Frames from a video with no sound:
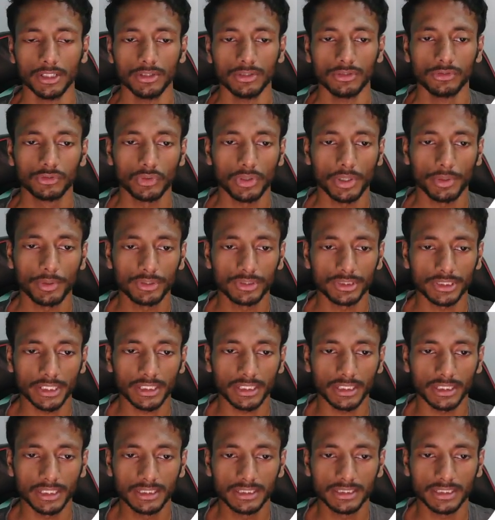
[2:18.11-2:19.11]
So we have to check
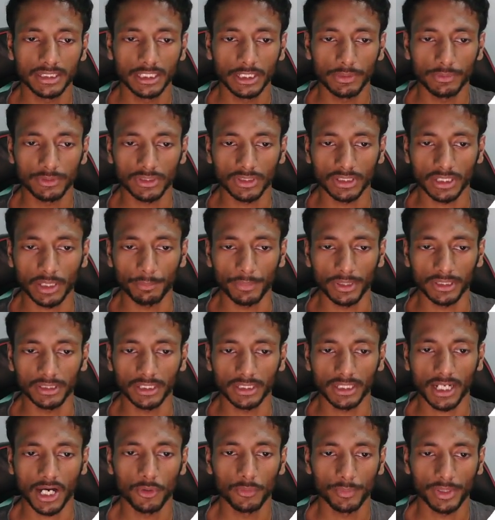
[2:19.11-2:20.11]
each individual number, that
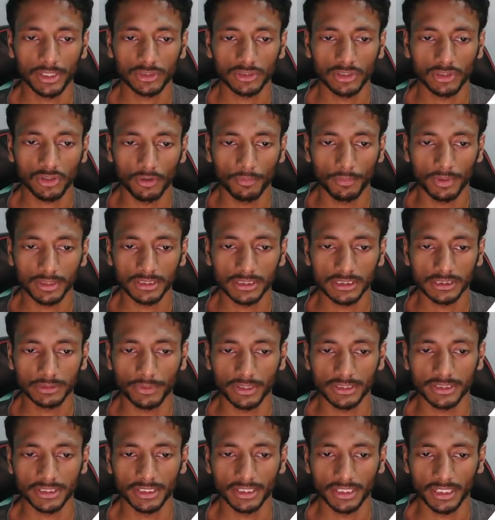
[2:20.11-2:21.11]
how many actually commas is
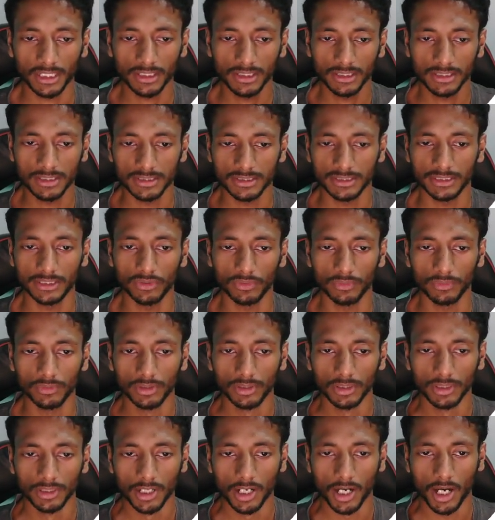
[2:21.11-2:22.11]
present here, 0.
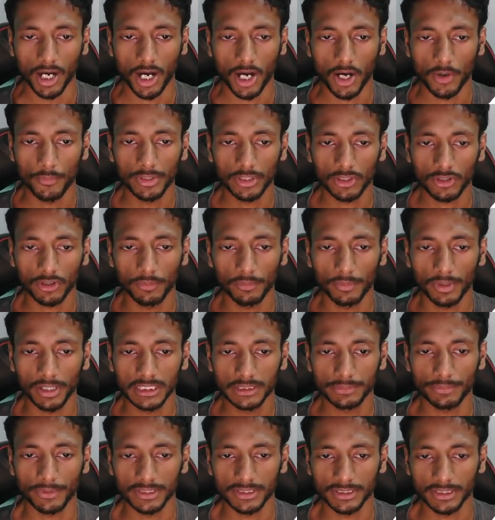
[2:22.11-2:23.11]
How many comma is
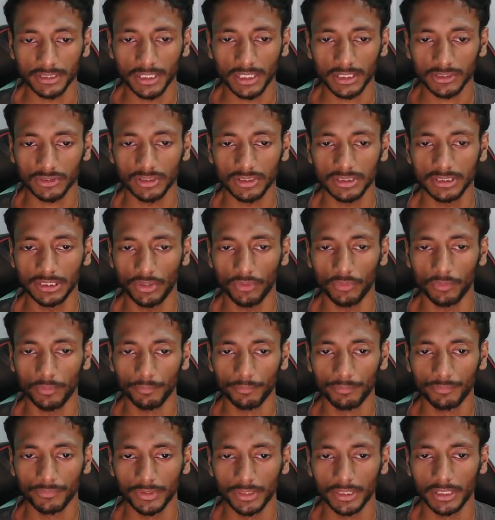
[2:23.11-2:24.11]
present here, actually 0.
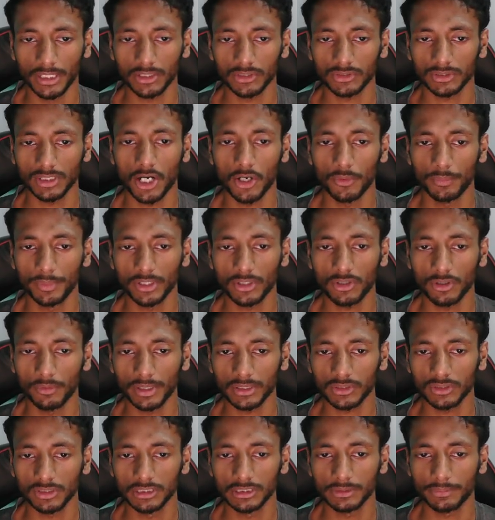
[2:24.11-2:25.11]
Here actually how many comma
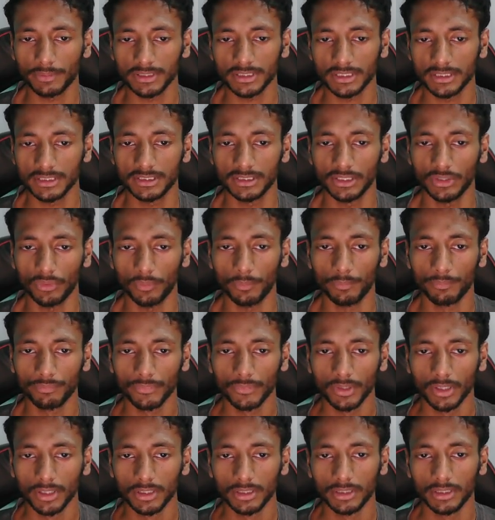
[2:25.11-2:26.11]
actually is present, 0.
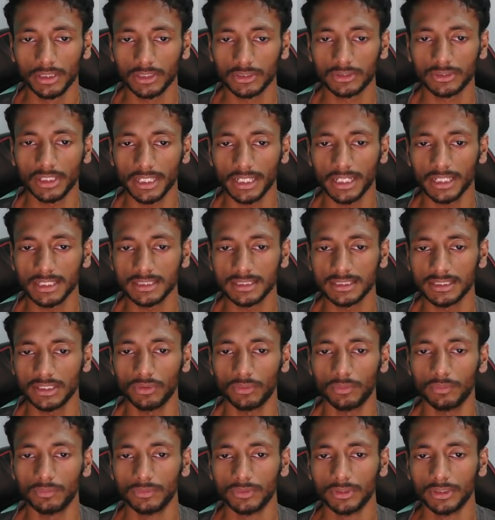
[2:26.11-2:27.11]
Actually again 0.
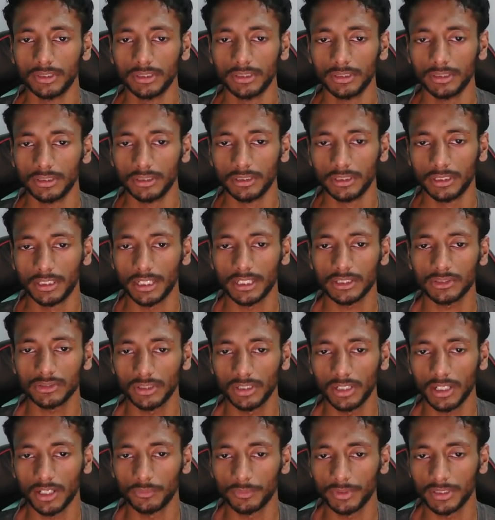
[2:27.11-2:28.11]
Here actually
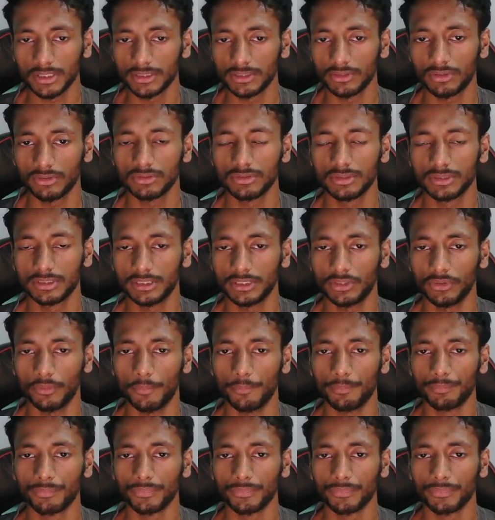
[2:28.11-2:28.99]
how many 0, 0.